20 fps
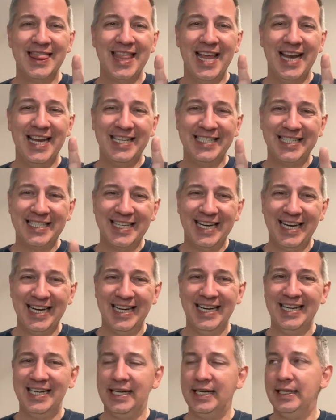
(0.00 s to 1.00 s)
And it's
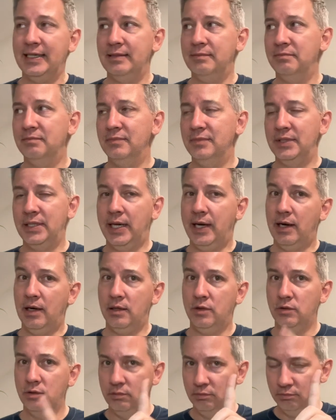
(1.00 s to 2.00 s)
time
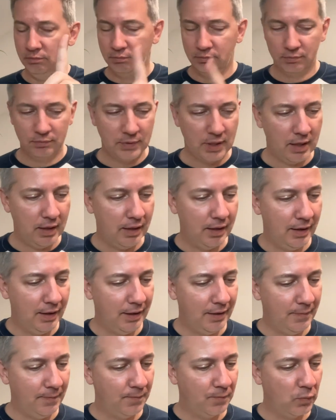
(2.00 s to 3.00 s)
now,
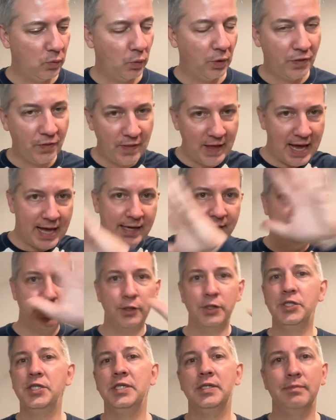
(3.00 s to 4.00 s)
with that
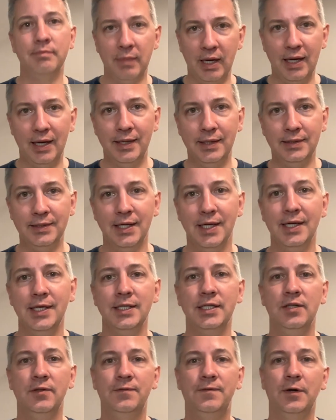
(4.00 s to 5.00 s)
energy in mind,
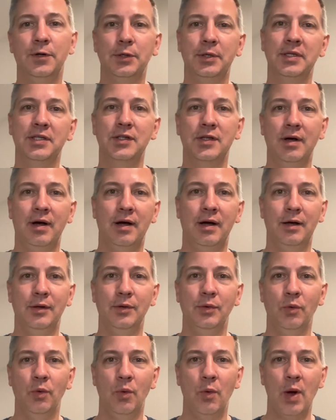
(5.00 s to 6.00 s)
to focus
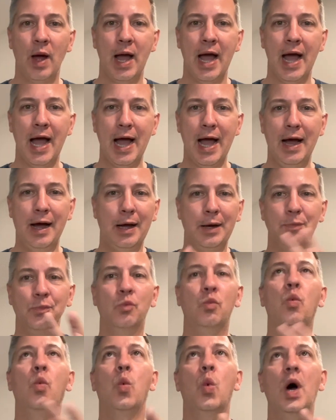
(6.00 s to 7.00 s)
on
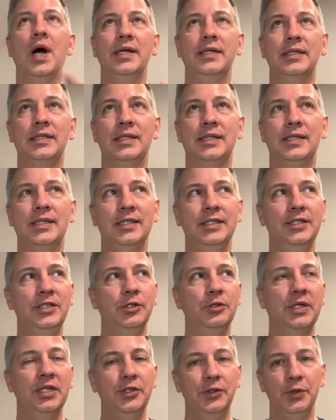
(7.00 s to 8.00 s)
what
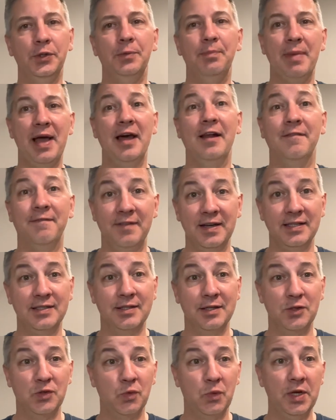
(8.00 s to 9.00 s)
you can do to manifest
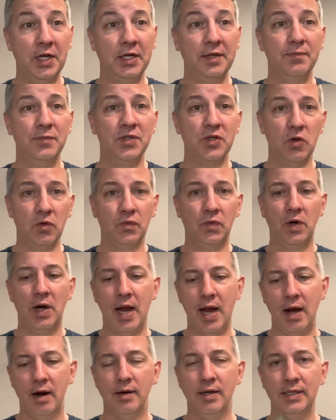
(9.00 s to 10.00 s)
this week. So for
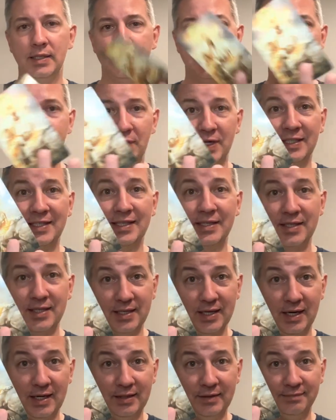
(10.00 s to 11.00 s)
Aries, we got the
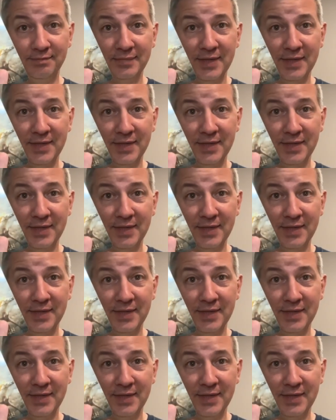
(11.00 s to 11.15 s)
Sun.